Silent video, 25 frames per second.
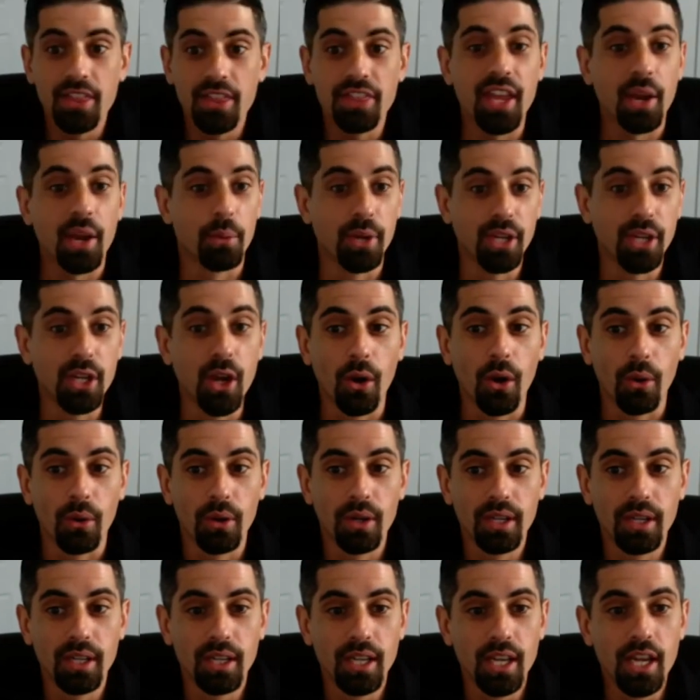There we go.
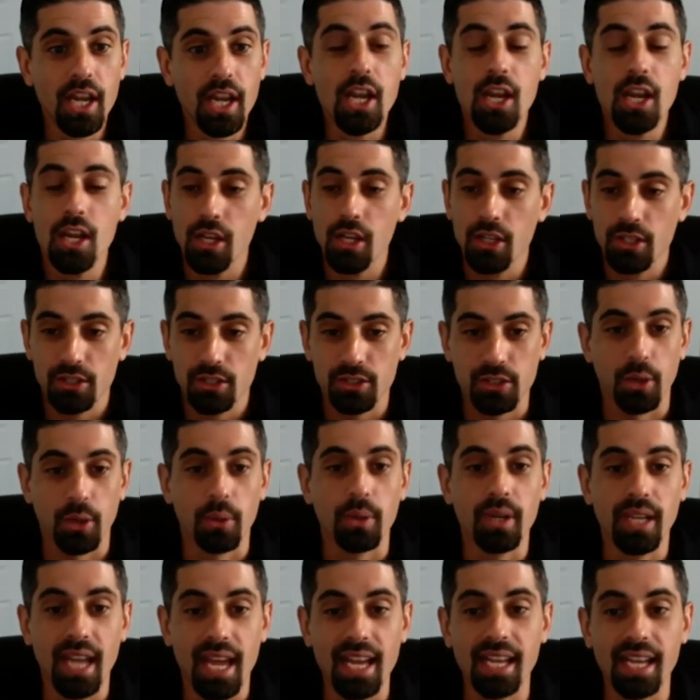All right.
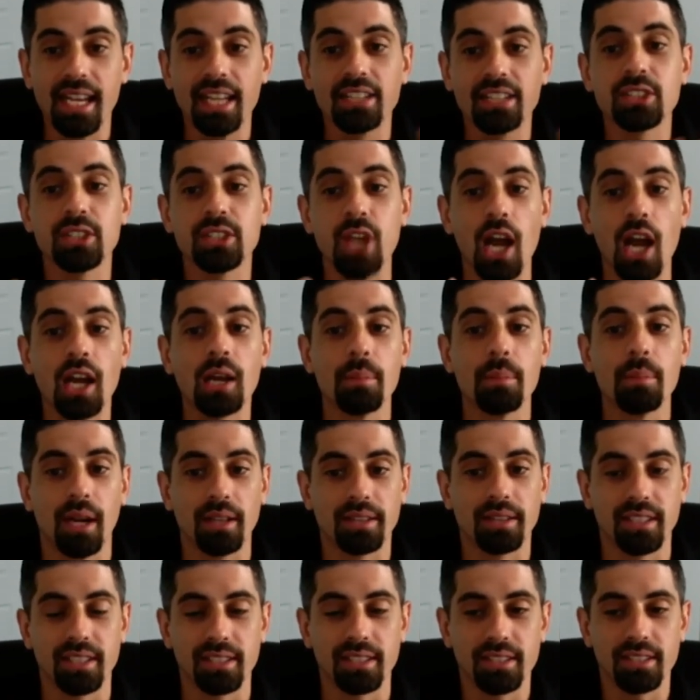So let, let's talk
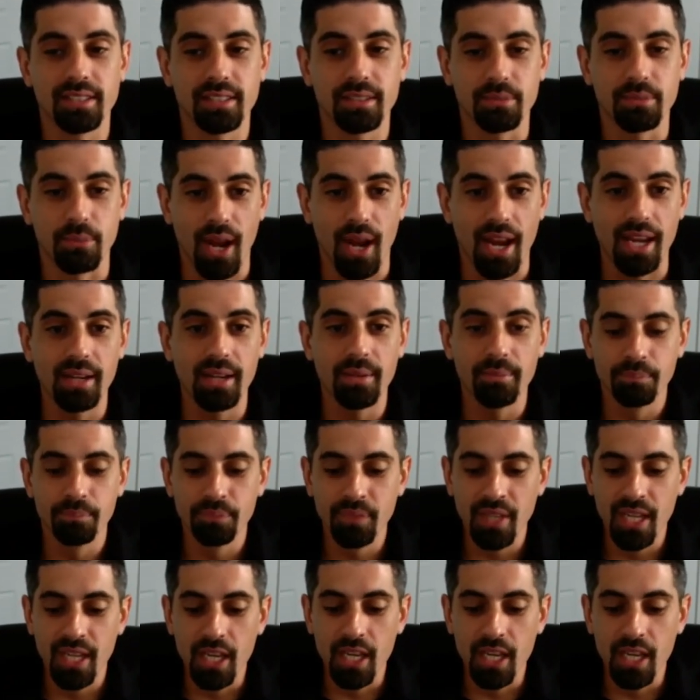about this, right?